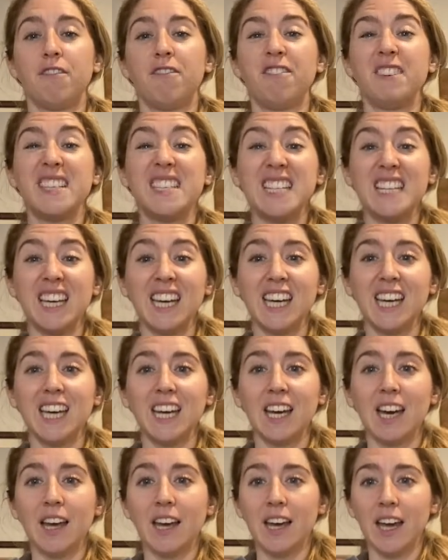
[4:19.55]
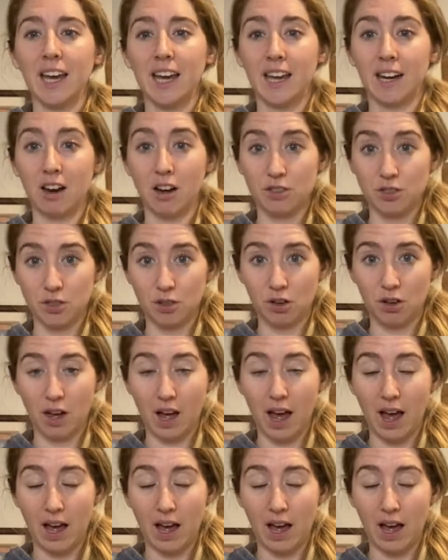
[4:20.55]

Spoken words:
fatigue. It can also